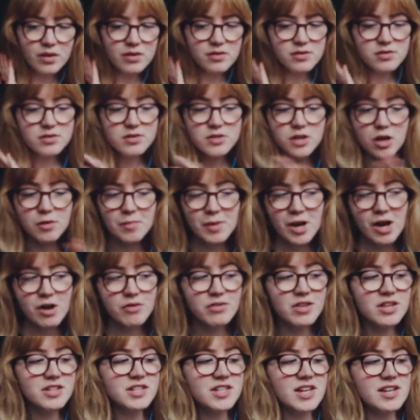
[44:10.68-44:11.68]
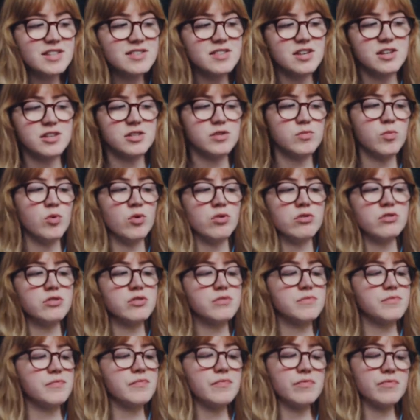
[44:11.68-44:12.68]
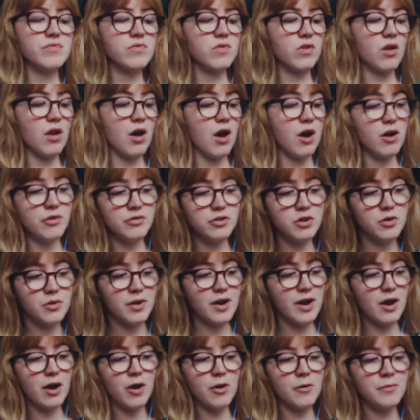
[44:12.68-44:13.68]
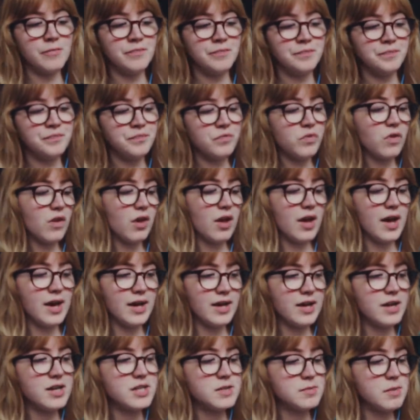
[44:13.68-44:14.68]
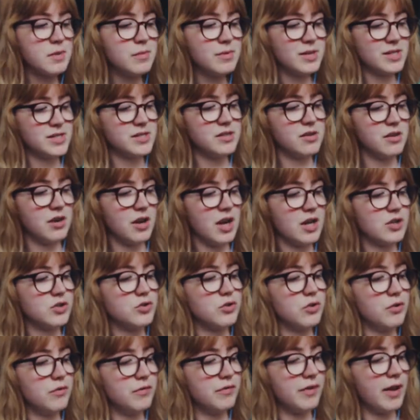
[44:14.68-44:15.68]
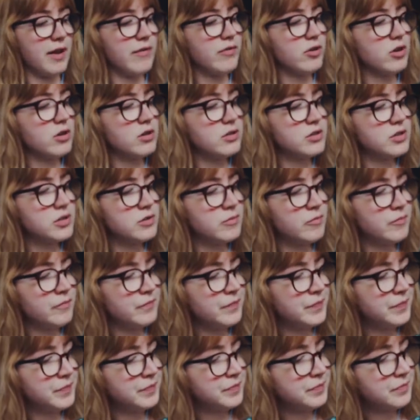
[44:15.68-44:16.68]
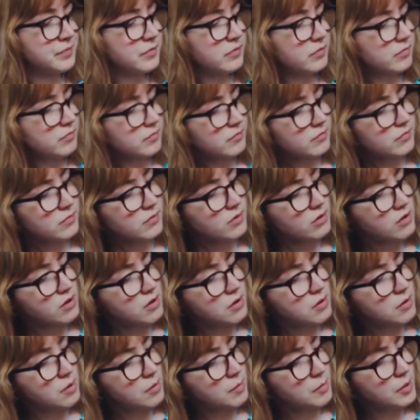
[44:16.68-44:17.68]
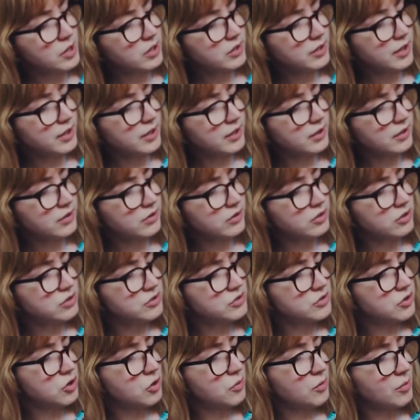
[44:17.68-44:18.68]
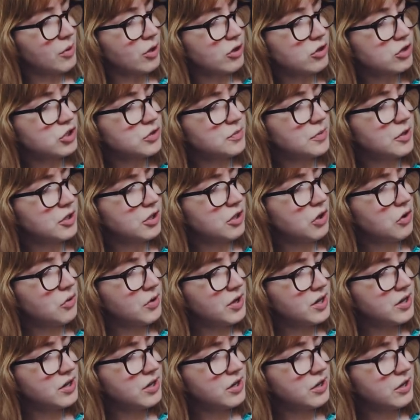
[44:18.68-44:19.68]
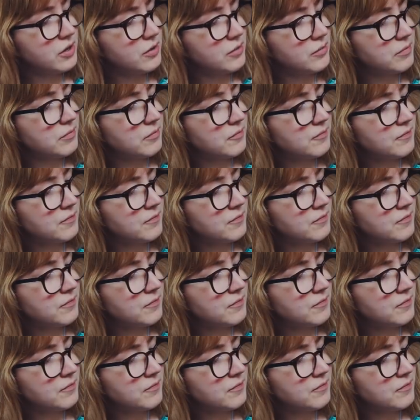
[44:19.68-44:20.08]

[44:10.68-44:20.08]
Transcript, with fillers: somehow they taste like s'mores. I don't know how. I guess maybe it's the natural flavors. But like, there's no marshmallow in it.